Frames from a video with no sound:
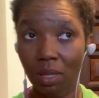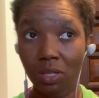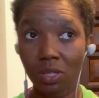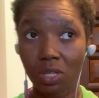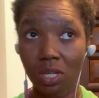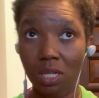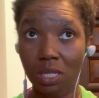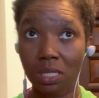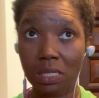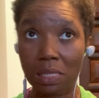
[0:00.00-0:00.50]

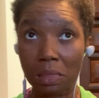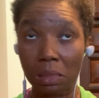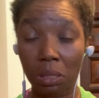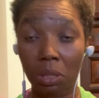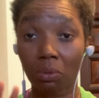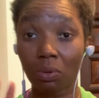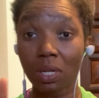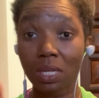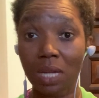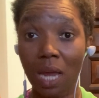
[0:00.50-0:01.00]
just
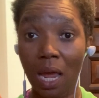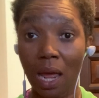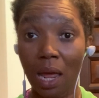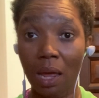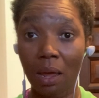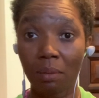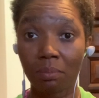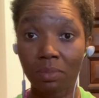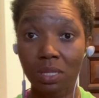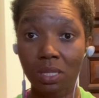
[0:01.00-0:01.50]
3
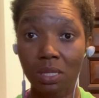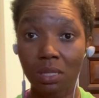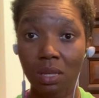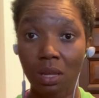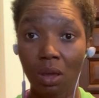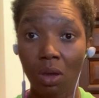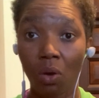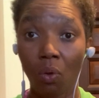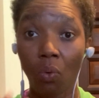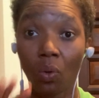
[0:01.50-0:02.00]
times
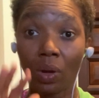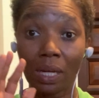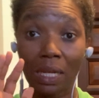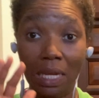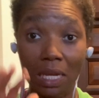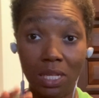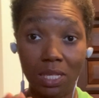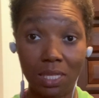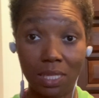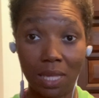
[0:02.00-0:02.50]
on
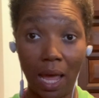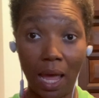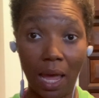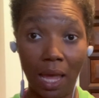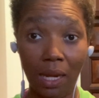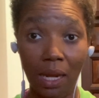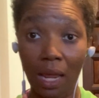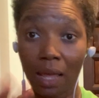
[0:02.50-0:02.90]
each side,